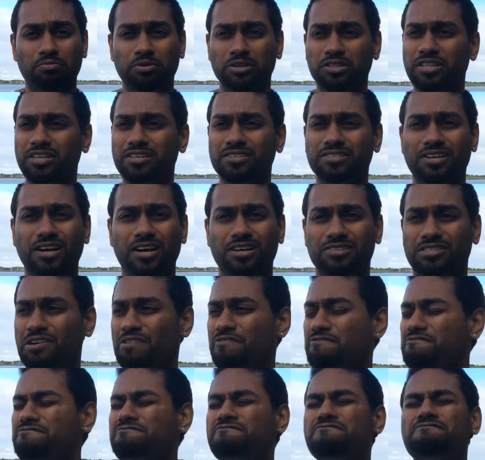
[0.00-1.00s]
but these guys
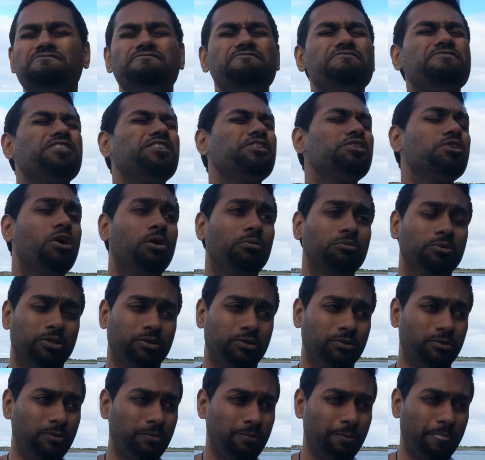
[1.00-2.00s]
are
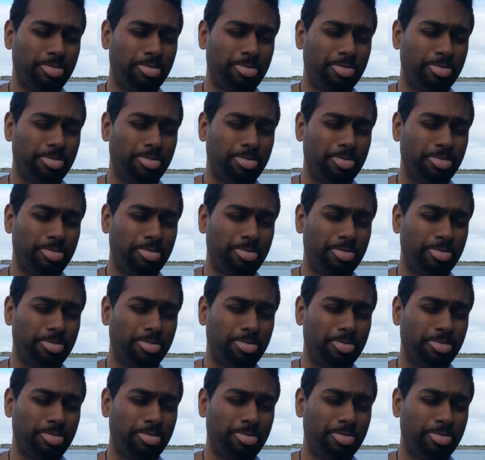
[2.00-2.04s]
phenomenal.